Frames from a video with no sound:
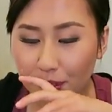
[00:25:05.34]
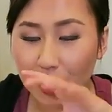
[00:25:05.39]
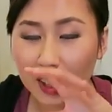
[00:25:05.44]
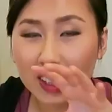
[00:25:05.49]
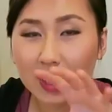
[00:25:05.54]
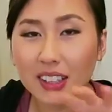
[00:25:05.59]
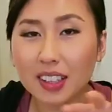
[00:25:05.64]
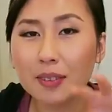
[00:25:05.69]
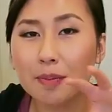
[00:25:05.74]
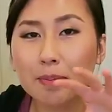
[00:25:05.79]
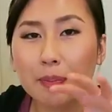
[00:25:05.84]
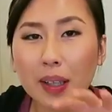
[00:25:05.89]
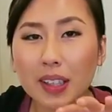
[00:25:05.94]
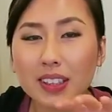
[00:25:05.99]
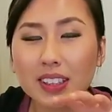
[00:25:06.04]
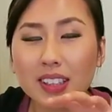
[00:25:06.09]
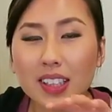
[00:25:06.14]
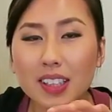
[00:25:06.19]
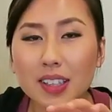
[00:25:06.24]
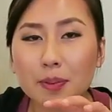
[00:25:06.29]
good
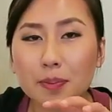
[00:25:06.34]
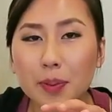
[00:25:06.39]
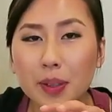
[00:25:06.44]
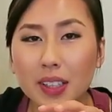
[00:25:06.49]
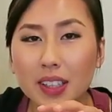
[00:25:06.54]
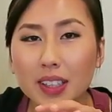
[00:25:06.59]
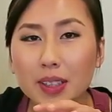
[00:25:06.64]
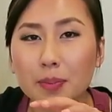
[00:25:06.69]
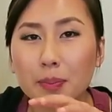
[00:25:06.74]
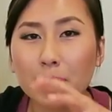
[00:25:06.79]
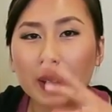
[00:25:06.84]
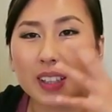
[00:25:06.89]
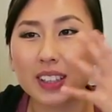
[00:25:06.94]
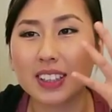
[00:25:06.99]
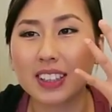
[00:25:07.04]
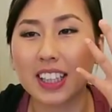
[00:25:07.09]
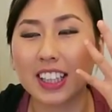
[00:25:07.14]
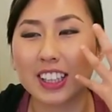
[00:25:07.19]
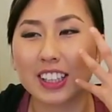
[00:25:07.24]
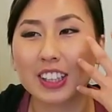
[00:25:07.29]
bite-sized piece, but
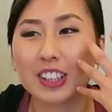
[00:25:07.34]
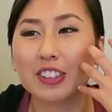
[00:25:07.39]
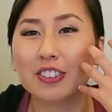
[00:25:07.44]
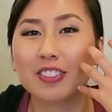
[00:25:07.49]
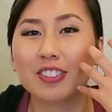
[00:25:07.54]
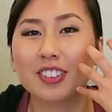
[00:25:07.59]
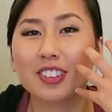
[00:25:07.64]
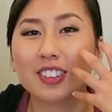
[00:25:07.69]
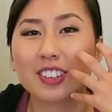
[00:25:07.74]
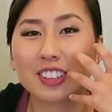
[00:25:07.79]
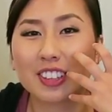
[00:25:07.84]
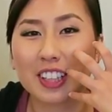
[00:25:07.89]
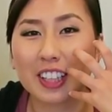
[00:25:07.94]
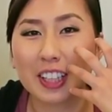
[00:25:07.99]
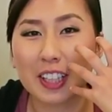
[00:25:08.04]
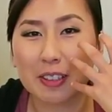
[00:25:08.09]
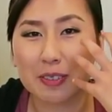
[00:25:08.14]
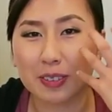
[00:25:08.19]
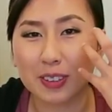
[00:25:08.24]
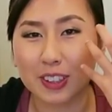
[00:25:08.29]
it's like you're
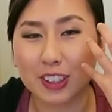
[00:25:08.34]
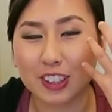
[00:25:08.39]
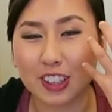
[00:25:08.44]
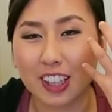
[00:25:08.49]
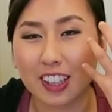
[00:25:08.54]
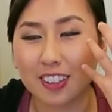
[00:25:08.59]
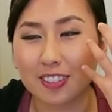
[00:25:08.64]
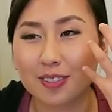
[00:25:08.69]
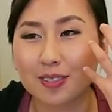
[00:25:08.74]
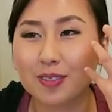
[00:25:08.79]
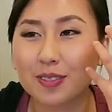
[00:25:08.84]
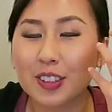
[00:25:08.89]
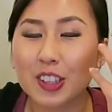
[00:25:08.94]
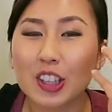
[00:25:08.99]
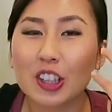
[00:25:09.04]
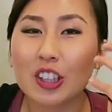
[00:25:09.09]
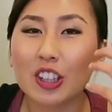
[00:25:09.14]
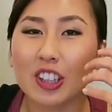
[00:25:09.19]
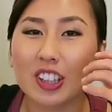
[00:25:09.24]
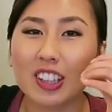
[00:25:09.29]
not able to talk,
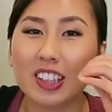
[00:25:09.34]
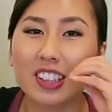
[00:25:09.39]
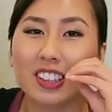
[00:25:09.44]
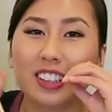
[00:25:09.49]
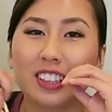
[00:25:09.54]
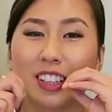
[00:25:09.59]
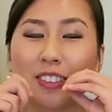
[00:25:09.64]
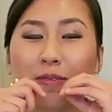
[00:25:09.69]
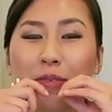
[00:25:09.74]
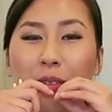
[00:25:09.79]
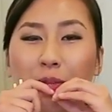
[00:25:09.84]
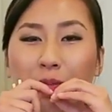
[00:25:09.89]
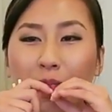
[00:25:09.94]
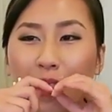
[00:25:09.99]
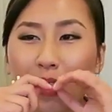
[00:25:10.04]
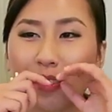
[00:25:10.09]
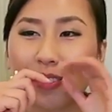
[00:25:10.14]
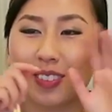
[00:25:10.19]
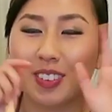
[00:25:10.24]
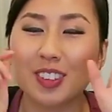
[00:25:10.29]
or else like my
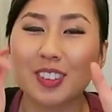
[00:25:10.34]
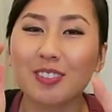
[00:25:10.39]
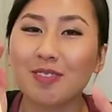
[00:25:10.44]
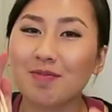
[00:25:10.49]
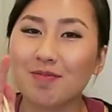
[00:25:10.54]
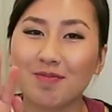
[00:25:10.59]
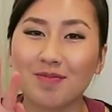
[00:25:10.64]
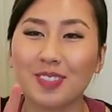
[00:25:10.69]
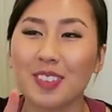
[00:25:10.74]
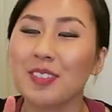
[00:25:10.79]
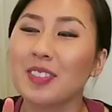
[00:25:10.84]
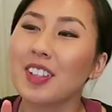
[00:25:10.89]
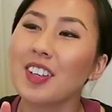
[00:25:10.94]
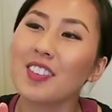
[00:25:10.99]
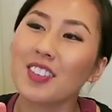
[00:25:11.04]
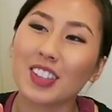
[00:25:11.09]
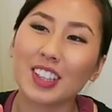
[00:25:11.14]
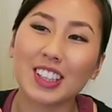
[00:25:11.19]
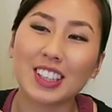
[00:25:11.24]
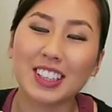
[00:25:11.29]
mouth. I'm
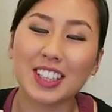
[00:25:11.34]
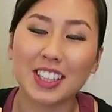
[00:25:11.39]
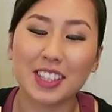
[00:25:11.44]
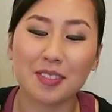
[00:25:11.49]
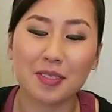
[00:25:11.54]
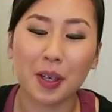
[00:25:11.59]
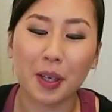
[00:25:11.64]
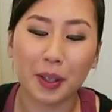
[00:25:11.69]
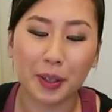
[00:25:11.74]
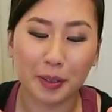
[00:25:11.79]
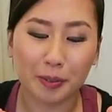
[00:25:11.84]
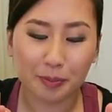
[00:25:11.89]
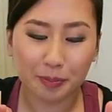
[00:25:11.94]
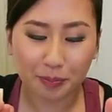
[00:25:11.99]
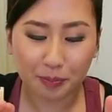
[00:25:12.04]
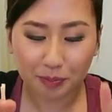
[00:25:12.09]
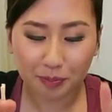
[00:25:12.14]
not gonna talk about it.